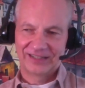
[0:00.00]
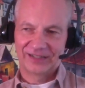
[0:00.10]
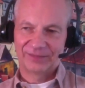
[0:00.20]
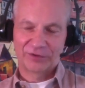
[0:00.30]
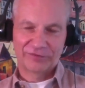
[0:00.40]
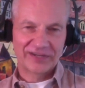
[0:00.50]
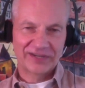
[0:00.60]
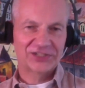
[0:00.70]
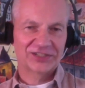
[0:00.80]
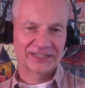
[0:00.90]

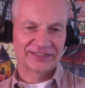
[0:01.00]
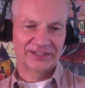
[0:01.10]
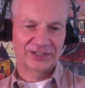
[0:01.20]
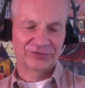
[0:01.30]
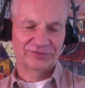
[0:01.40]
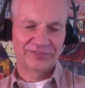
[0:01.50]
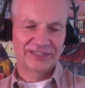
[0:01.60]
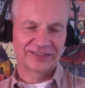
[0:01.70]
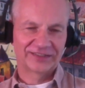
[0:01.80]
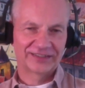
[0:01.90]
professionals in their own
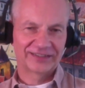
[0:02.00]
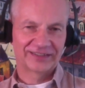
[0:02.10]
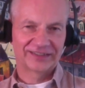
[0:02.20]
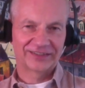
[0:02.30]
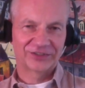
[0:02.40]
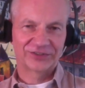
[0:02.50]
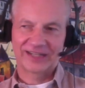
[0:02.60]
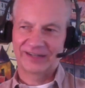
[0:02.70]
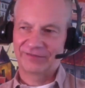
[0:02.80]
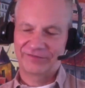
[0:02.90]
field, so they
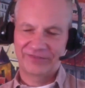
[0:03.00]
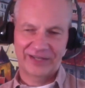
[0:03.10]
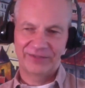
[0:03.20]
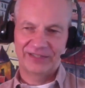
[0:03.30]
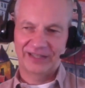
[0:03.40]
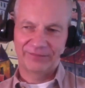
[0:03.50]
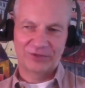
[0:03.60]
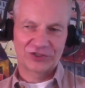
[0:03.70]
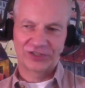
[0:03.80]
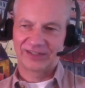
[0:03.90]
are very
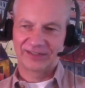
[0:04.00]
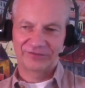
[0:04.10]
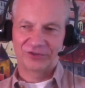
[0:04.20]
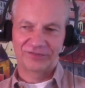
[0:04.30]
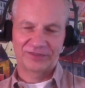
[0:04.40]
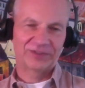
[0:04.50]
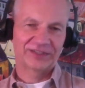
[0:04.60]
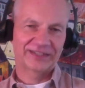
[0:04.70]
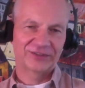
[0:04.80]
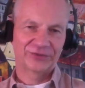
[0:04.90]
emotional, involved in what
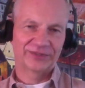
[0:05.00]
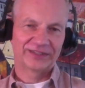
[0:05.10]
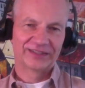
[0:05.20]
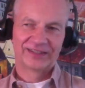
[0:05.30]
they are doing.